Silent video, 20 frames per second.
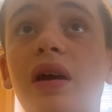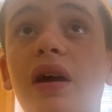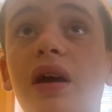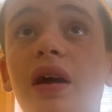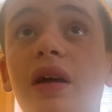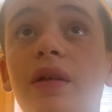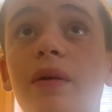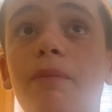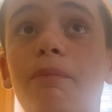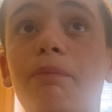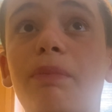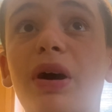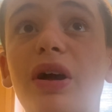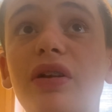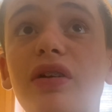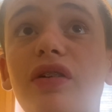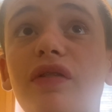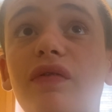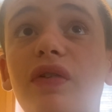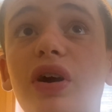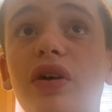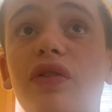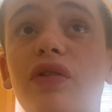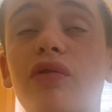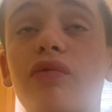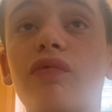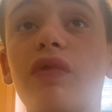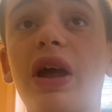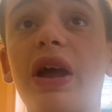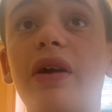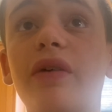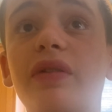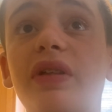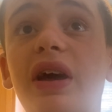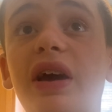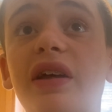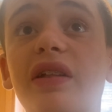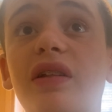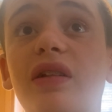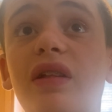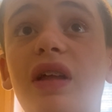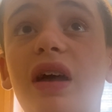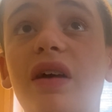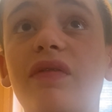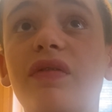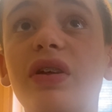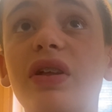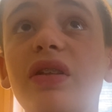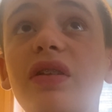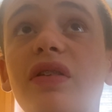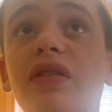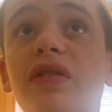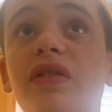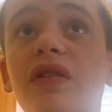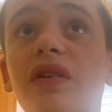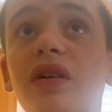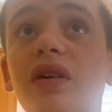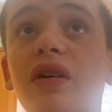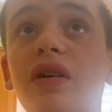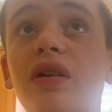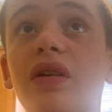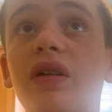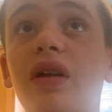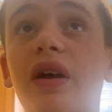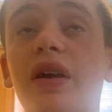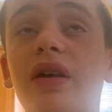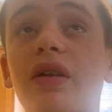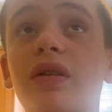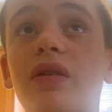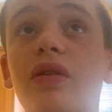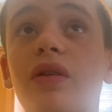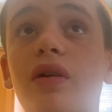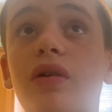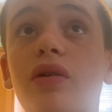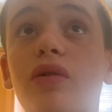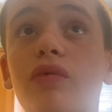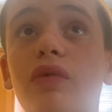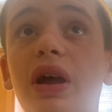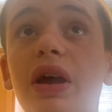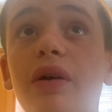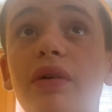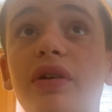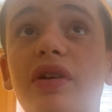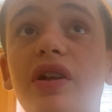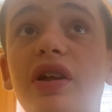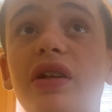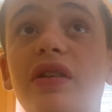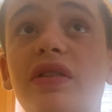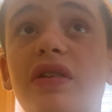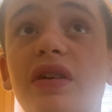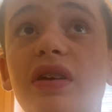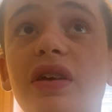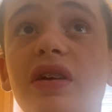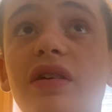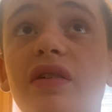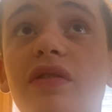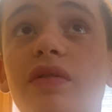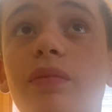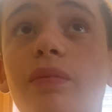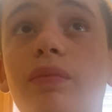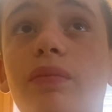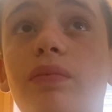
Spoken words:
and a bunch of other rare 911s, like the Carrera GT is